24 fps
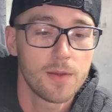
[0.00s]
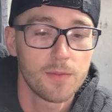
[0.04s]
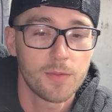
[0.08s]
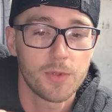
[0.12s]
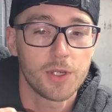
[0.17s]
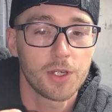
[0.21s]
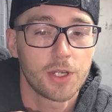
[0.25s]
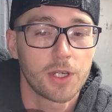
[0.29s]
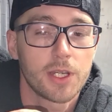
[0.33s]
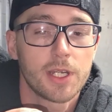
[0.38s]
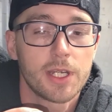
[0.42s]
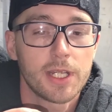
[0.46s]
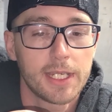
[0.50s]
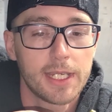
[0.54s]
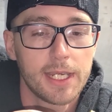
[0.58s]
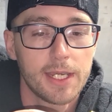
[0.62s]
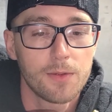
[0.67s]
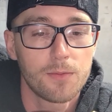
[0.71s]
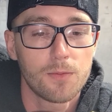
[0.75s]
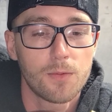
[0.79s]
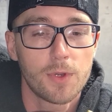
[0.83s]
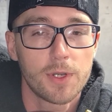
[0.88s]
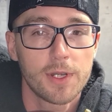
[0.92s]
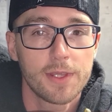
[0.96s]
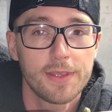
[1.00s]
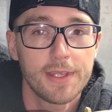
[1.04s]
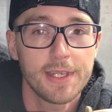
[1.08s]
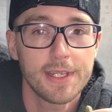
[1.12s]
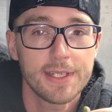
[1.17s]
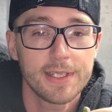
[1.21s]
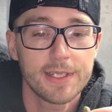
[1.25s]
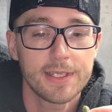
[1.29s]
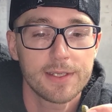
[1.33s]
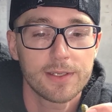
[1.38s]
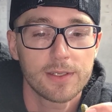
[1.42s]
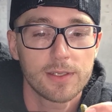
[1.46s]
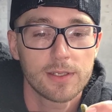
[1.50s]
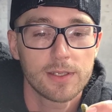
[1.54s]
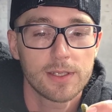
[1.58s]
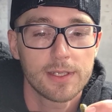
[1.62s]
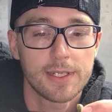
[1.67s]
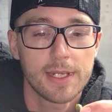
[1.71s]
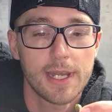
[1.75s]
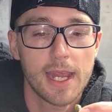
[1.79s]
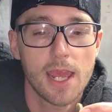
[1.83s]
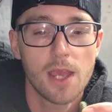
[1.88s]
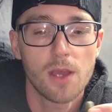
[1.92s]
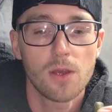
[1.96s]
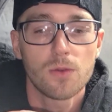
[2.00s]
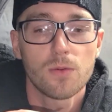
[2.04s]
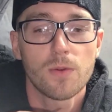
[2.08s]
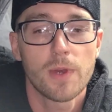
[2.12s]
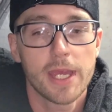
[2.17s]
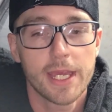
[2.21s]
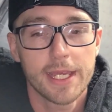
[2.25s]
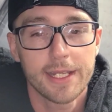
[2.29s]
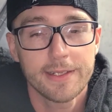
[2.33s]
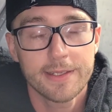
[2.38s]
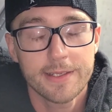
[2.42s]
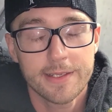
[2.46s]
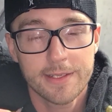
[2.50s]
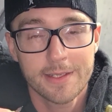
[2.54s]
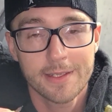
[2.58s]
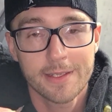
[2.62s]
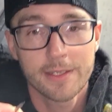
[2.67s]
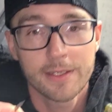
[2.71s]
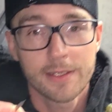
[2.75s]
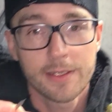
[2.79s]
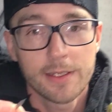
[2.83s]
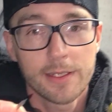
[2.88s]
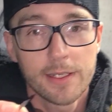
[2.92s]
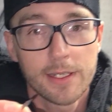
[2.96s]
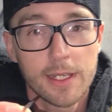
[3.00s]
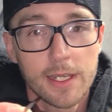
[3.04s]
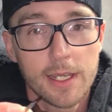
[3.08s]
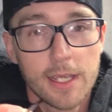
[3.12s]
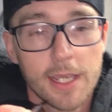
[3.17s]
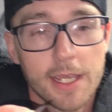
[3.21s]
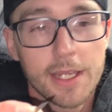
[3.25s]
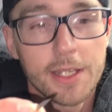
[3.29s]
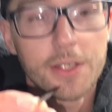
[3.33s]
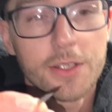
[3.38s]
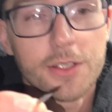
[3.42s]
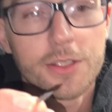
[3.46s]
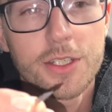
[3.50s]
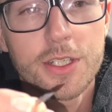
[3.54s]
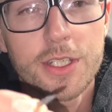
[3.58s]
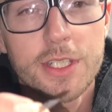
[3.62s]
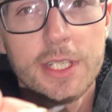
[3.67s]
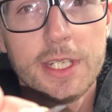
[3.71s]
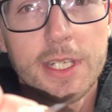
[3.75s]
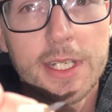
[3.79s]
but you're gonna get one of these nail weights and you're just